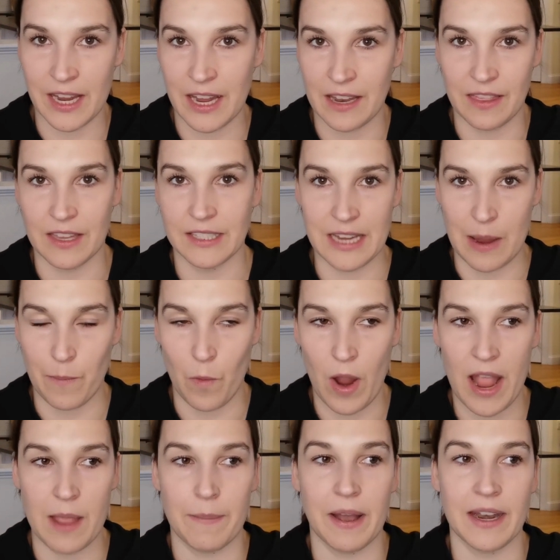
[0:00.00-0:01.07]
the kid the same
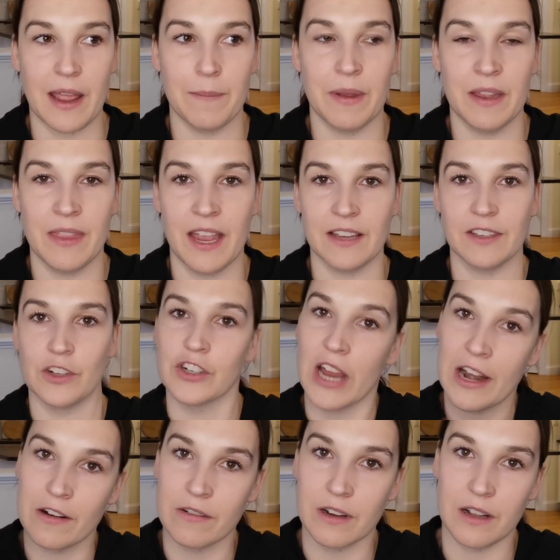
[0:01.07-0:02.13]
way, but I mean, there's a
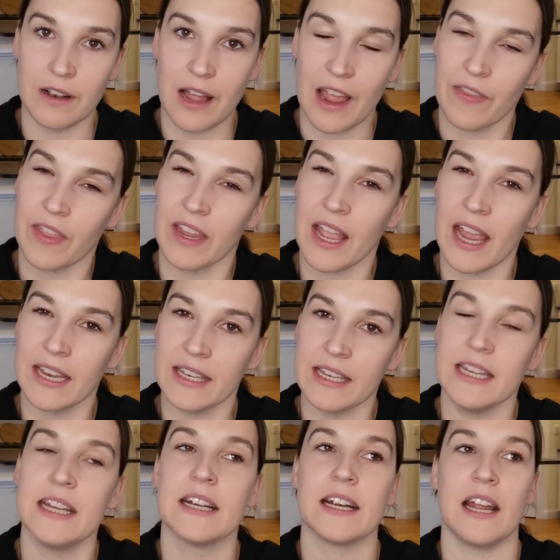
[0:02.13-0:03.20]
general, I think,
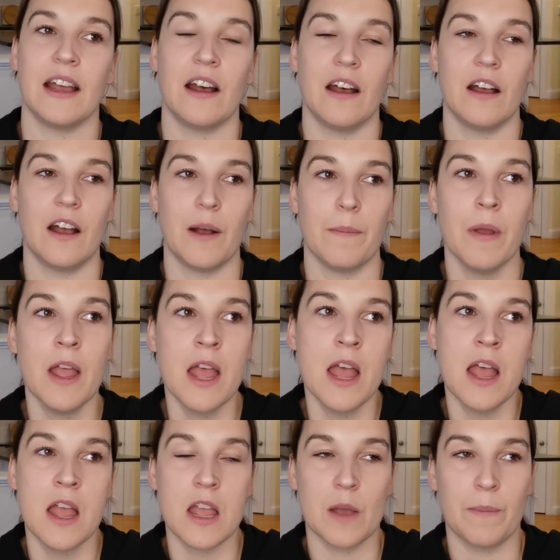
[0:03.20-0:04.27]
idea
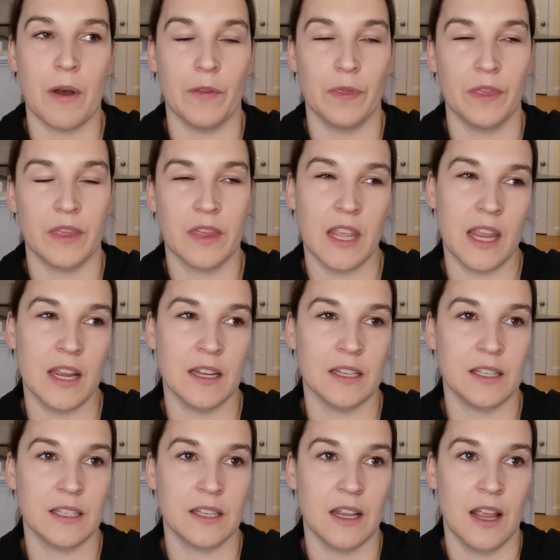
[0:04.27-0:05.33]
about
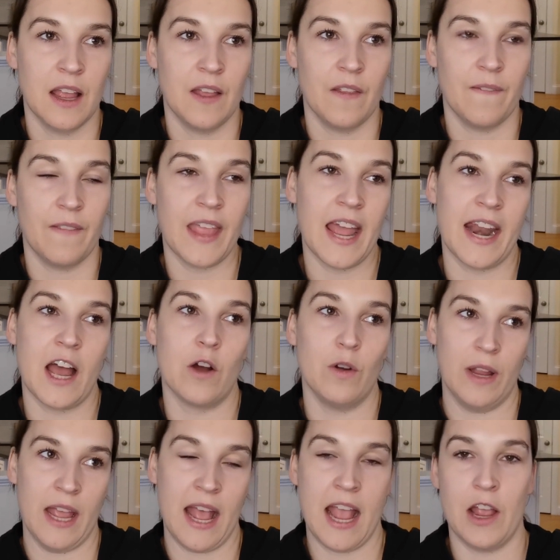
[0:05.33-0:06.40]
things that are
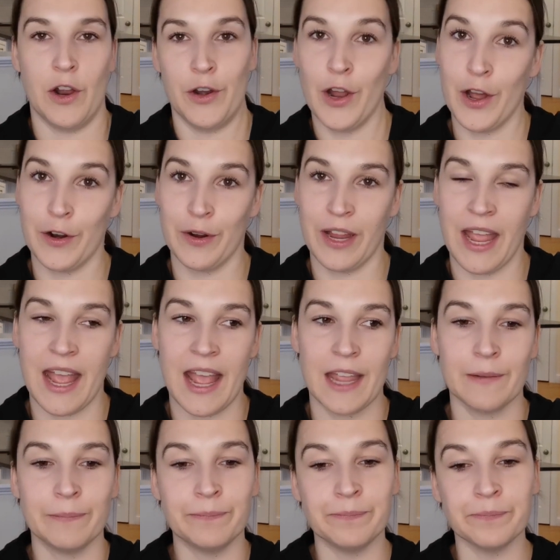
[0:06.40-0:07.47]
okay or not
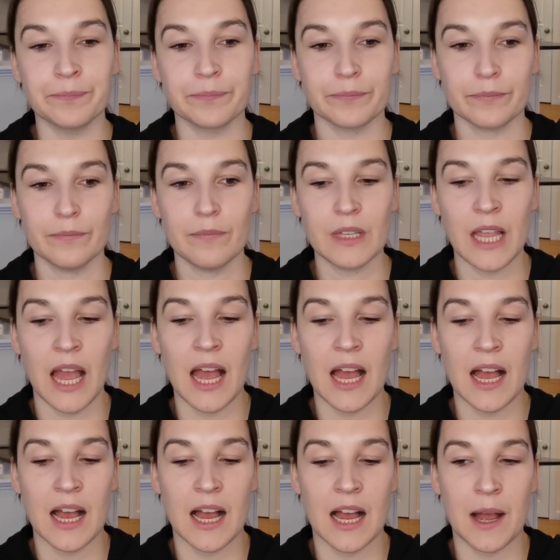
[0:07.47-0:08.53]
okay,
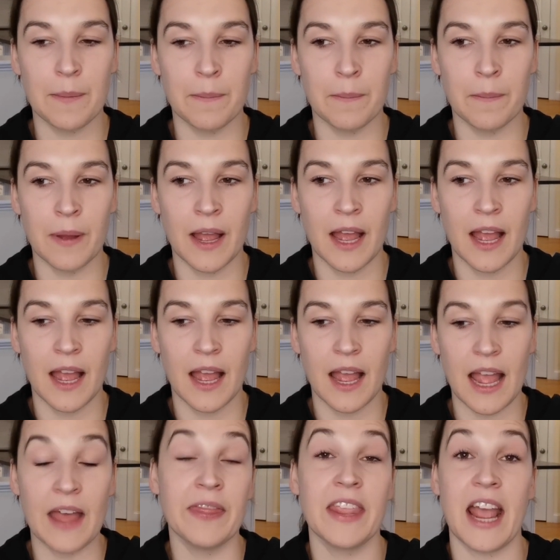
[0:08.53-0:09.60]
and
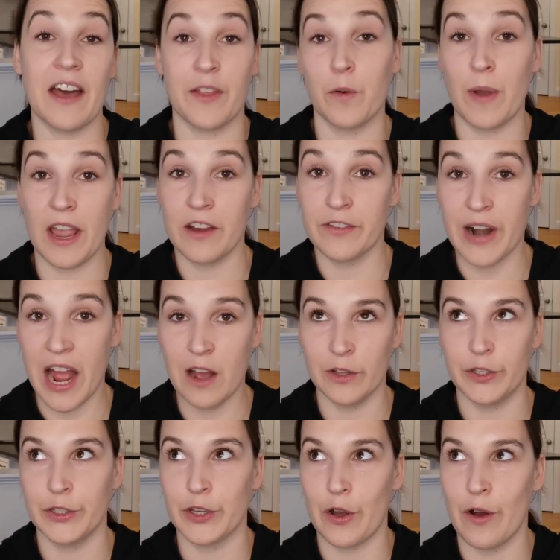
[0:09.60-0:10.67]
the other way
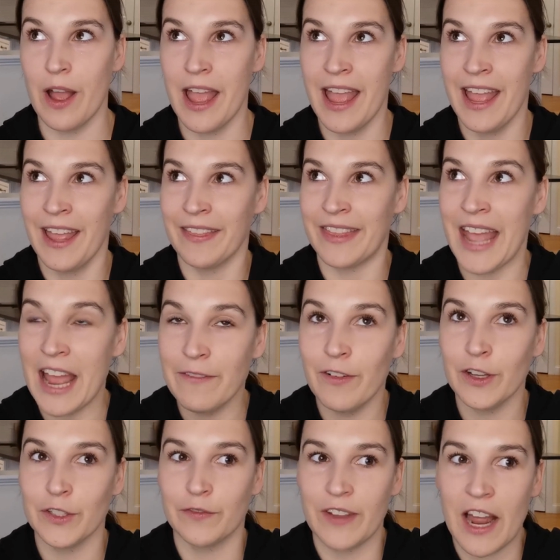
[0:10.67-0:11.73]
around. So that
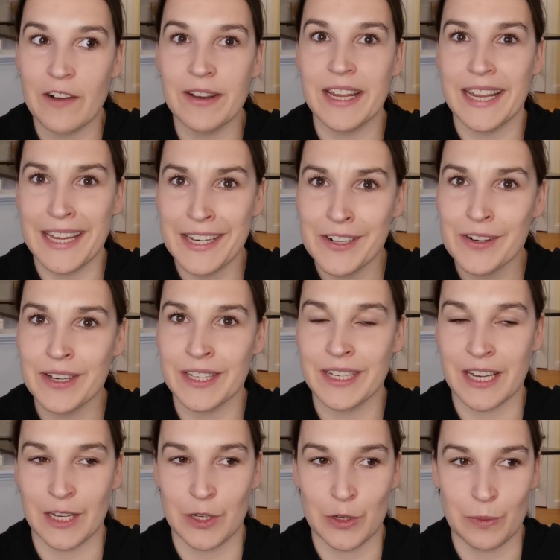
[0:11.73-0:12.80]
was very
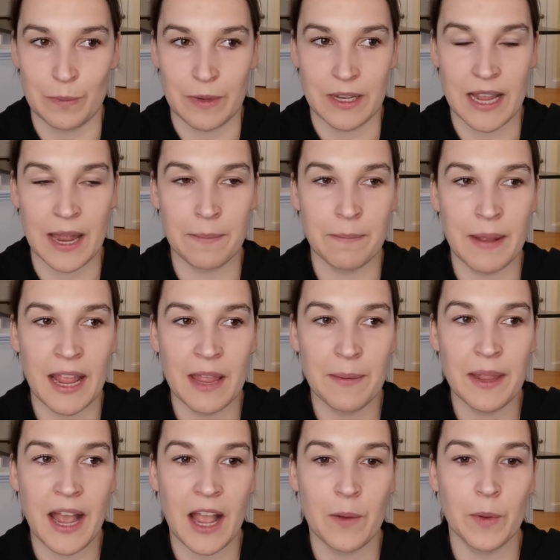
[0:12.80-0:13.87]
interesting to me, and
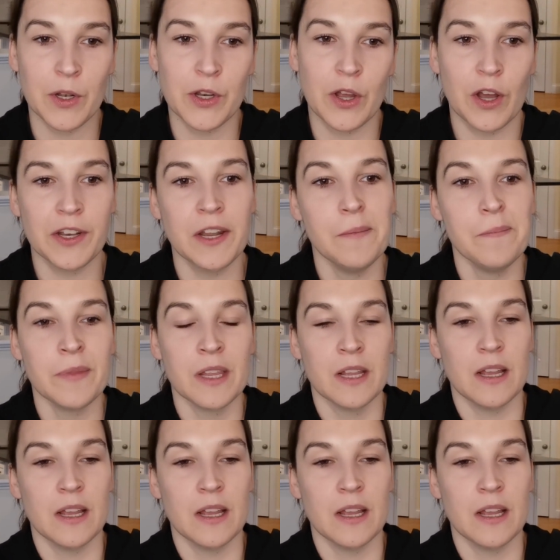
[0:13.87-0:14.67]
maybe I will not